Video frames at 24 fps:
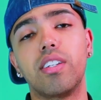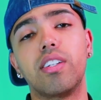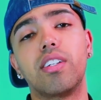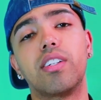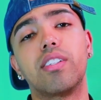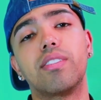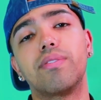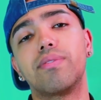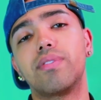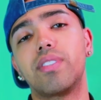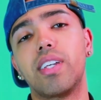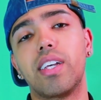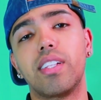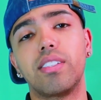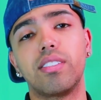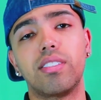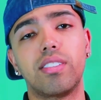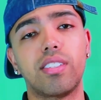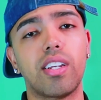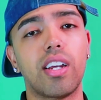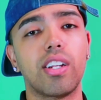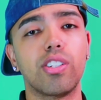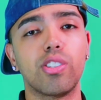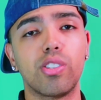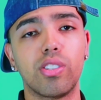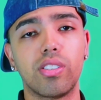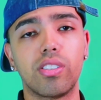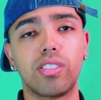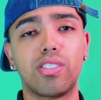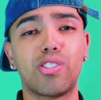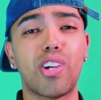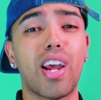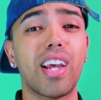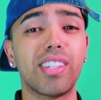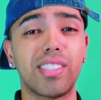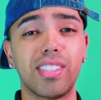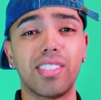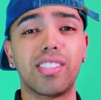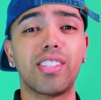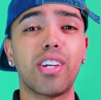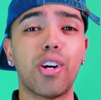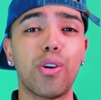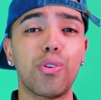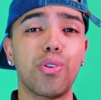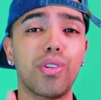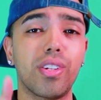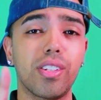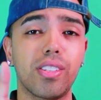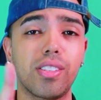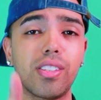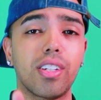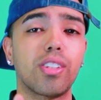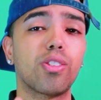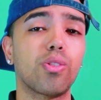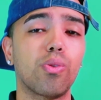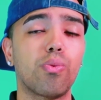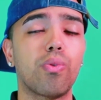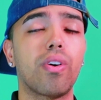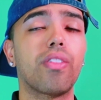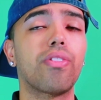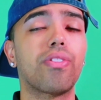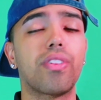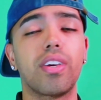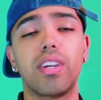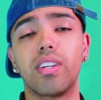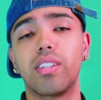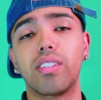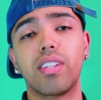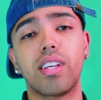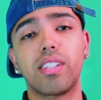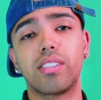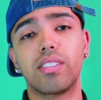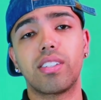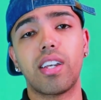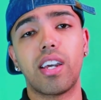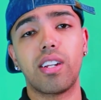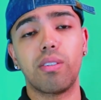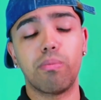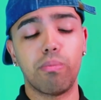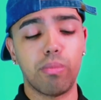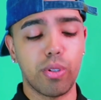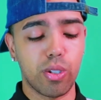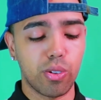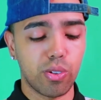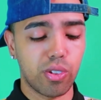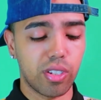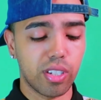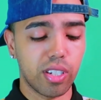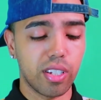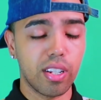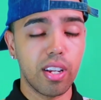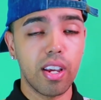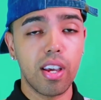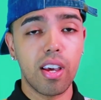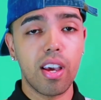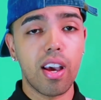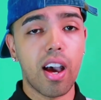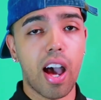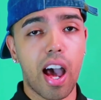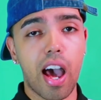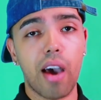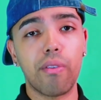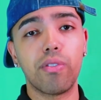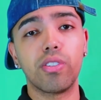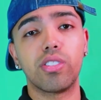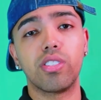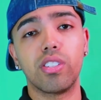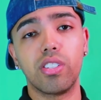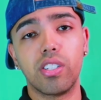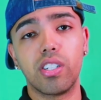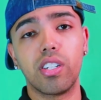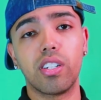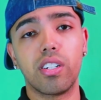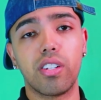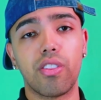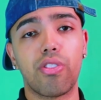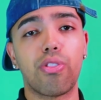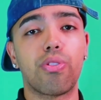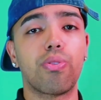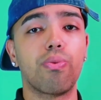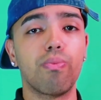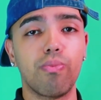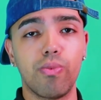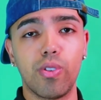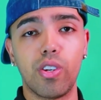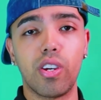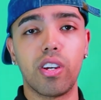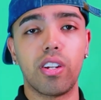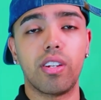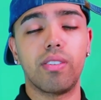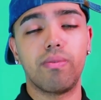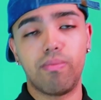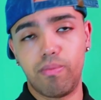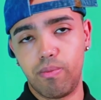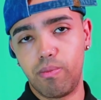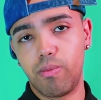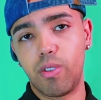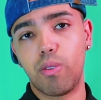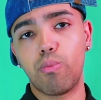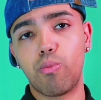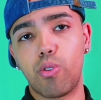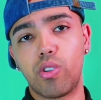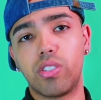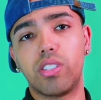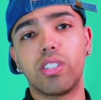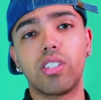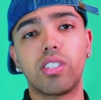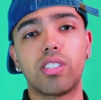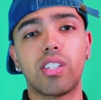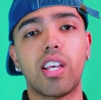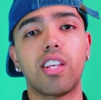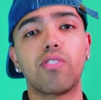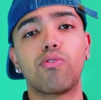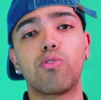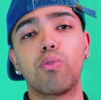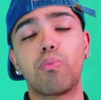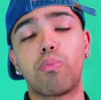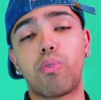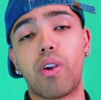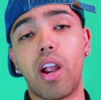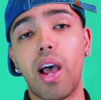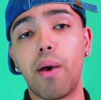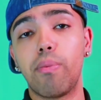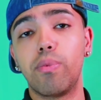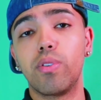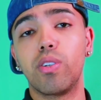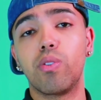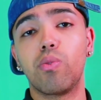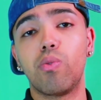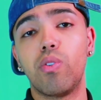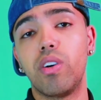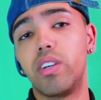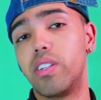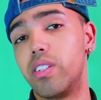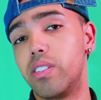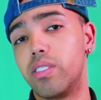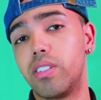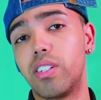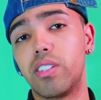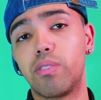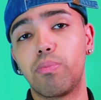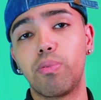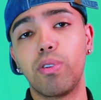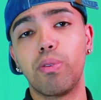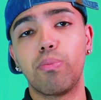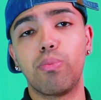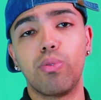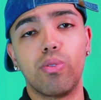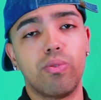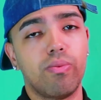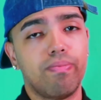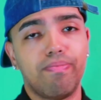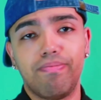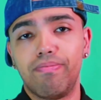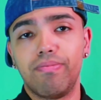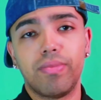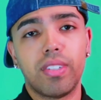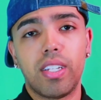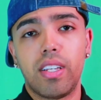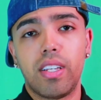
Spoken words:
here that tries to tell you to stick to one thing. That's kind of bullshit. Obviously, you're gonna be more successful probably in one. And there's people,